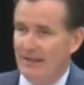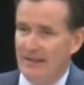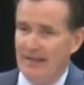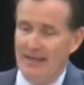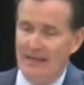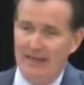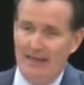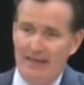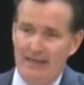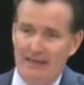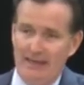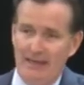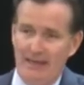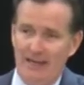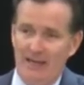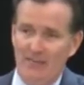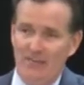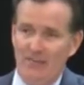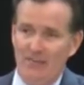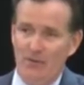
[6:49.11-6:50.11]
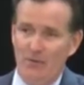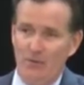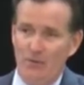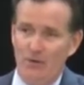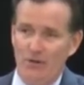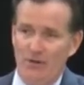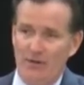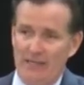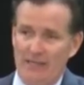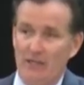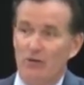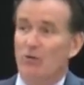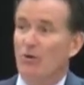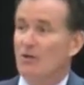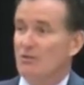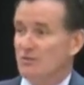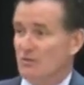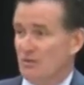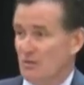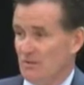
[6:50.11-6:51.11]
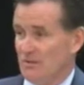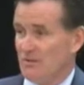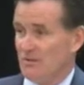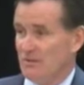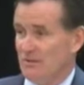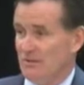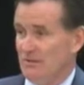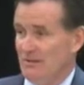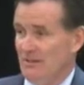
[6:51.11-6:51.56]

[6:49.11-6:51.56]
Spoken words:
and I think we're at a crossroads.